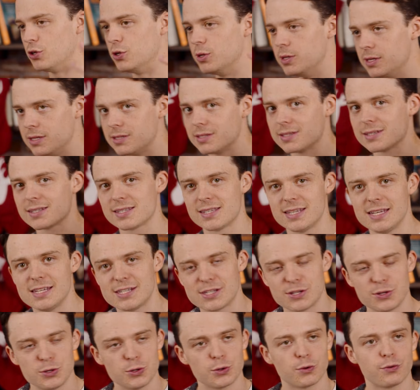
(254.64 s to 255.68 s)
you need to
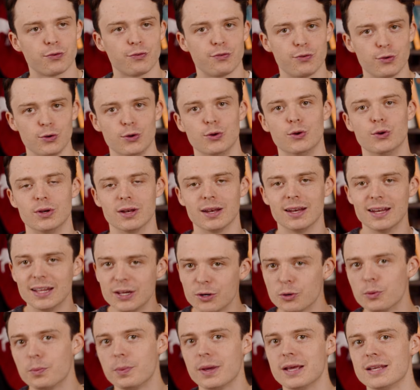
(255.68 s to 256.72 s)
season your food a
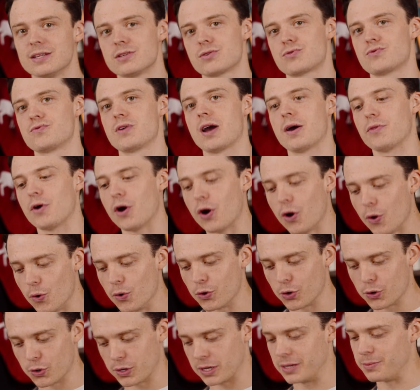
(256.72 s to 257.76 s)
little bit throughout the
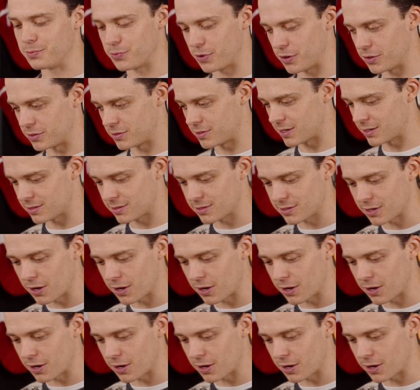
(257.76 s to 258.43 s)
whole cooking process.